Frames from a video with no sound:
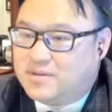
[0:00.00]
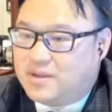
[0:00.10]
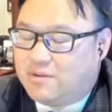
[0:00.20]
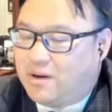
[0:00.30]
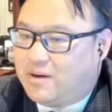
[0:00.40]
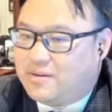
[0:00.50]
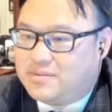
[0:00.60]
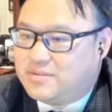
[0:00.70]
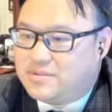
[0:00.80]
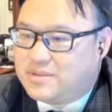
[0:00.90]
There are
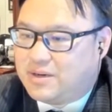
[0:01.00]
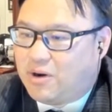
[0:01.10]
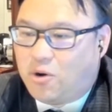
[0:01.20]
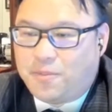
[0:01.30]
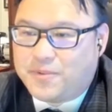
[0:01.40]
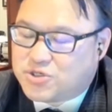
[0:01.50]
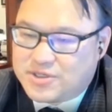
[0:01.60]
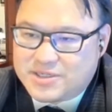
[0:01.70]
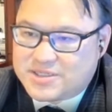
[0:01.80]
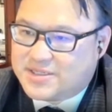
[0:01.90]

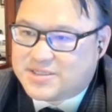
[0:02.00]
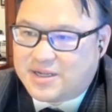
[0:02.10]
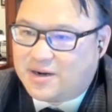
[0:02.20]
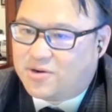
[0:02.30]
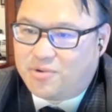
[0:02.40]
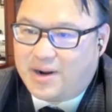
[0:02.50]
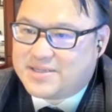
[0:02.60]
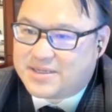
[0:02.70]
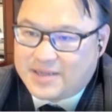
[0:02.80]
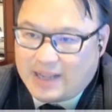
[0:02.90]
opportunities that are
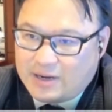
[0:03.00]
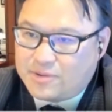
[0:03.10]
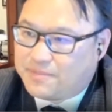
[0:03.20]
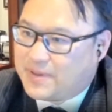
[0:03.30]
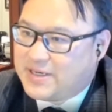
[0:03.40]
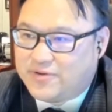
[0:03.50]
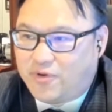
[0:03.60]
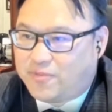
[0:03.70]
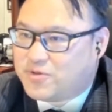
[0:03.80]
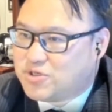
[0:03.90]
arising now and plenty of
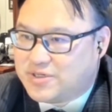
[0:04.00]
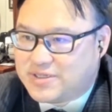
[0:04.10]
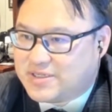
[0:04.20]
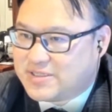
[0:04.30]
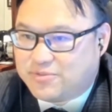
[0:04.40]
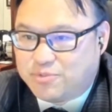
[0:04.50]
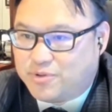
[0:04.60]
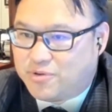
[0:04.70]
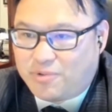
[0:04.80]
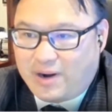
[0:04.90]
opportunities that
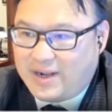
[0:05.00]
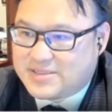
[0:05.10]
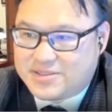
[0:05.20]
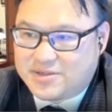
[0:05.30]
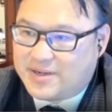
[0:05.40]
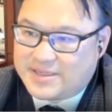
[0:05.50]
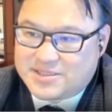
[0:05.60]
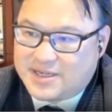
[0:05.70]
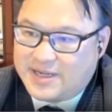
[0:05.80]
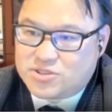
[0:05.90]
will arise in the
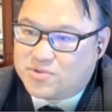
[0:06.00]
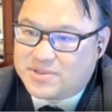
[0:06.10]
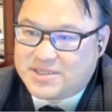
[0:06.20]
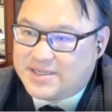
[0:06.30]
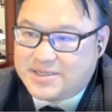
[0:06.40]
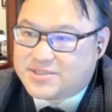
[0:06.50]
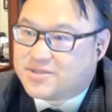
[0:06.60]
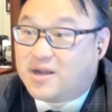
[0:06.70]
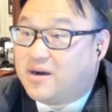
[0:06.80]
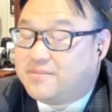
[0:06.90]
next 10, 20 years to
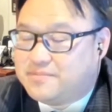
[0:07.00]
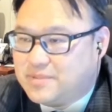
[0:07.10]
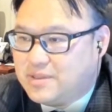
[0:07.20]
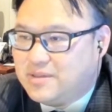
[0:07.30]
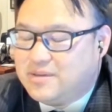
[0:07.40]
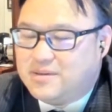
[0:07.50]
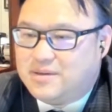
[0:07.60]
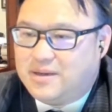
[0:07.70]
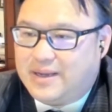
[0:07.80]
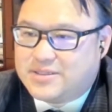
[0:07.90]
come.
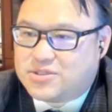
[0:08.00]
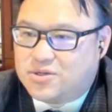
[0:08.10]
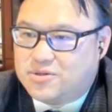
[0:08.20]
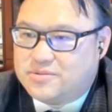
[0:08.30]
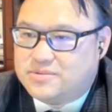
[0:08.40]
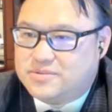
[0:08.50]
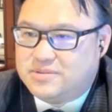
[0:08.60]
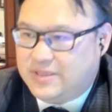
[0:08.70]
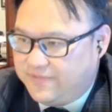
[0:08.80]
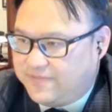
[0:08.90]
And so
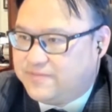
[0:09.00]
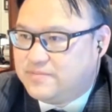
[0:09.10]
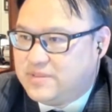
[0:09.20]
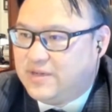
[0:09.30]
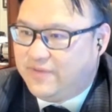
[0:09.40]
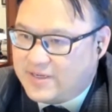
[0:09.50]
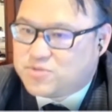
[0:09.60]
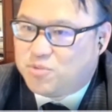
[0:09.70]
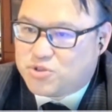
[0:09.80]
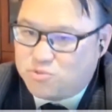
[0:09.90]
if it
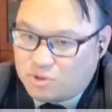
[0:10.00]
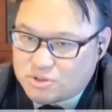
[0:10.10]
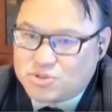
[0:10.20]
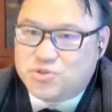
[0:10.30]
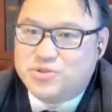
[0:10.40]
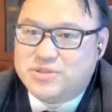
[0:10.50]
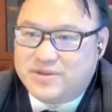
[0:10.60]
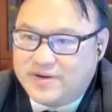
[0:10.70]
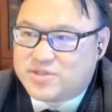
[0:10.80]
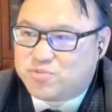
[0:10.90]
is what you want to do,
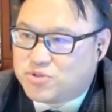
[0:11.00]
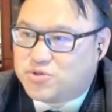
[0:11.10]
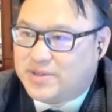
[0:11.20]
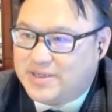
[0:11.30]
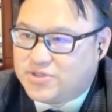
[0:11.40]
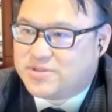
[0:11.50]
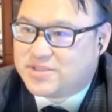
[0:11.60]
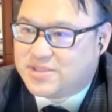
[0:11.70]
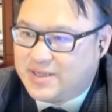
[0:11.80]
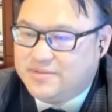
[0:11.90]
if it is what you're
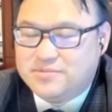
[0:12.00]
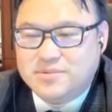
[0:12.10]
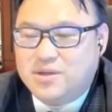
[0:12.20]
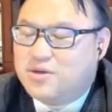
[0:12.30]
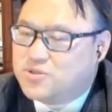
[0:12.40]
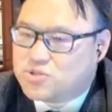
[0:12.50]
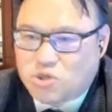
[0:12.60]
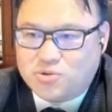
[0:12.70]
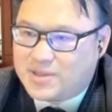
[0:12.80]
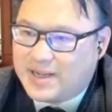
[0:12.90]
interested in,
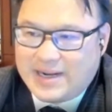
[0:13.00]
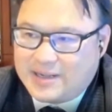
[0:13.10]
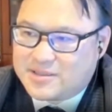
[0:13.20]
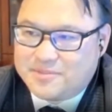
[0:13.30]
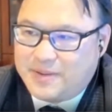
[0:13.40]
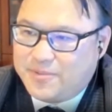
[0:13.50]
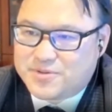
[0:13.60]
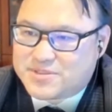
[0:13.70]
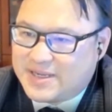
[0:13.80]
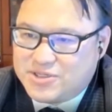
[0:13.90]
don't let other people
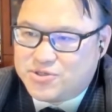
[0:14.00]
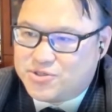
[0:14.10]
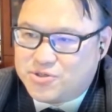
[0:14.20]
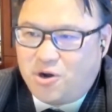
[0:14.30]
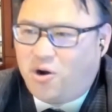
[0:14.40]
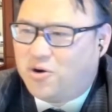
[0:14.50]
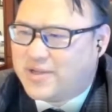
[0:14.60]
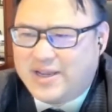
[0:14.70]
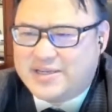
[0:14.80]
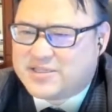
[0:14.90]
say to you, oh
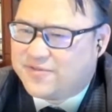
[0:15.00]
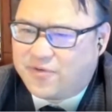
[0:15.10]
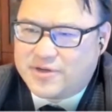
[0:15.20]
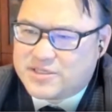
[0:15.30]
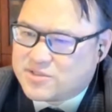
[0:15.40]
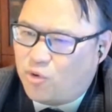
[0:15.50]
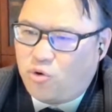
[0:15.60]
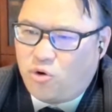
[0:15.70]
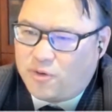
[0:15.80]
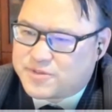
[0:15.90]
yeah, it's a very
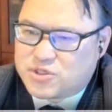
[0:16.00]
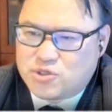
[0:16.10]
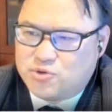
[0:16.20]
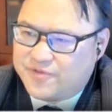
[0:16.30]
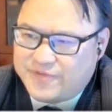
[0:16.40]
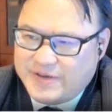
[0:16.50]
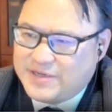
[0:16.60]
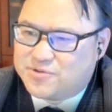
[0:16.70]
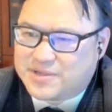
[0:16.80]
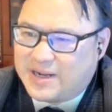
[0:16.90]
small, obscure
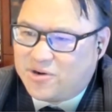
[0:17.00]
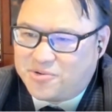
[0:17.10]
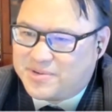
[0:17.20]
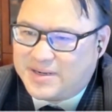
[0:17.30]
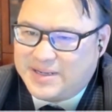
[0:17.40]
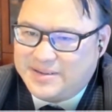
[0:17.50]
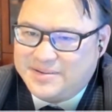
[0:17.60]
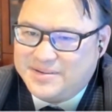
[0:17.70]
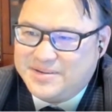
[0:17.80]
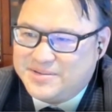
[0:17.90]
field that only
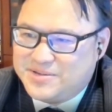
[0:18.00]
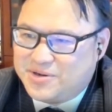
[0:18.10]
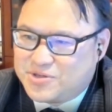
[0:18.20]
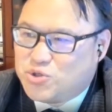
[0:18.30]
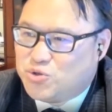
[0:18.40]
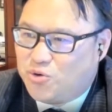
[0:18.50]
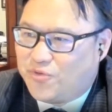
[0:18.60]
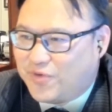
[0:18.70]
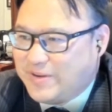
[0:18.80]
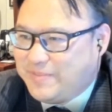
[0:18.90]
2 or
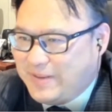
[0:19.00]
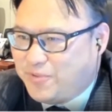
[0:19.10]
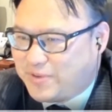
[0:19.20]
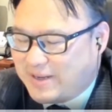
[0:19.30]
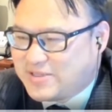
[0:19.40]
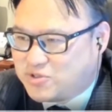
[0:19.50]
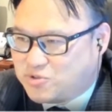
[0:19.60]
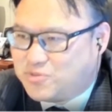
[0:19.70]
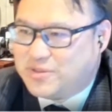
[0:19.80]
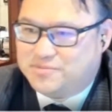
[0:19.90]
3 people get to
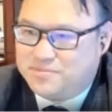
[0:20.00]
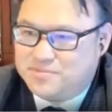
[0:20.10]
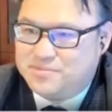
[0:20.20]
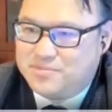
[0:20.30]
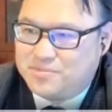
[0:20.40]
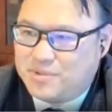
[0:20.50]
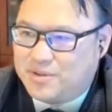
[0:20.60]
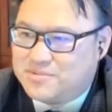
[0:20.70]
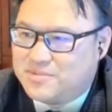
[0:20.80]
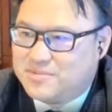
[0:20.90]
do it.
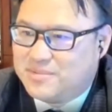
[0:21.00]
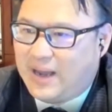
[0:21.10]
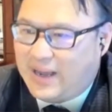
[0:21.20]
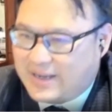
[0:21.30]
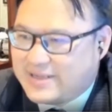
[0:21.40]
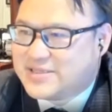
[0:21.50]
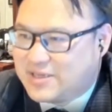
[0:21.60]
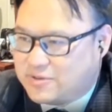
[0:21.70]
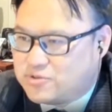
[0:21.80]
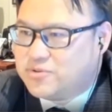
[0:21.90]
Well, I can
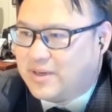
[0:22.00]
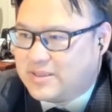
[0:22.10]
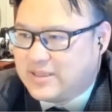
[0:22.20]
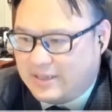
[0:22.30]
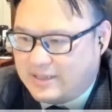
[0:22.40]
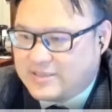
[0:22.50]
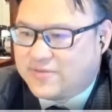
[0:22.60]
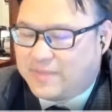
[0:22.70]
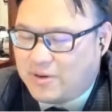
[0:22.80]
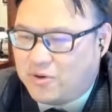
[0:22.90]
tell you, at least
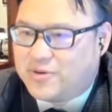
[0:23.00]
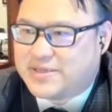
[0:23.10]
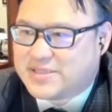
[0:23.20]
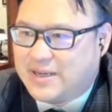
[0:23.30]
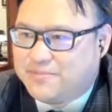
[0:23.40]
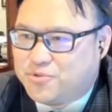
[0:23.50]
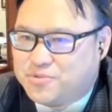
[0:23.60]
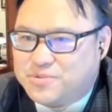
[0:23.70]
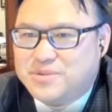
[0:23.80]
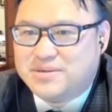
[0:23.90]
on my own example,
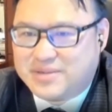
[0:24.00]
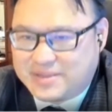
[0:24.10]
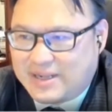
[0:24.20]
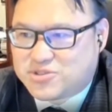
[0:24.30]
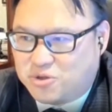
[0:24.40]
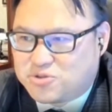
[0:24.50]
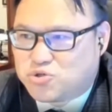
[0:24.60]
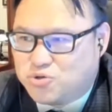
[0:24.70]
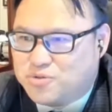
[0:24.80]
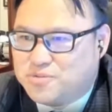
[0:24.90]
that that's not
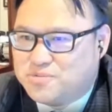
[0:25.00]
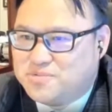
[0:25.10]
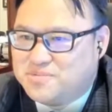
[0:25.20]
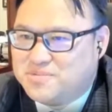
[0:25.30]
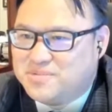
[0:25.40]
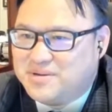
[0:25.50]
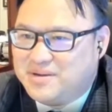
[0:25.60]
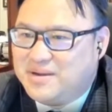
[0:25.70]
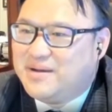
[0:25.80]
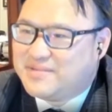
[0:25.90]
true.
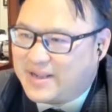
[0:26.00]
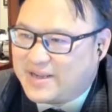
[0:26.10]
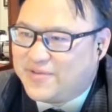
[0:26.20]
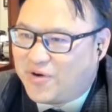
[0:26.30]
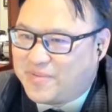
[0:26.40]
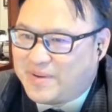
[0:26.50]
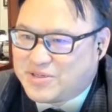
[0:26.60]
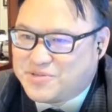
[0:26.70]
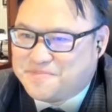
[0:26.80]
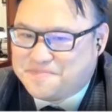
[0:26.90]
Thank you very
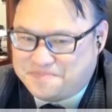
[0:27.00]
much.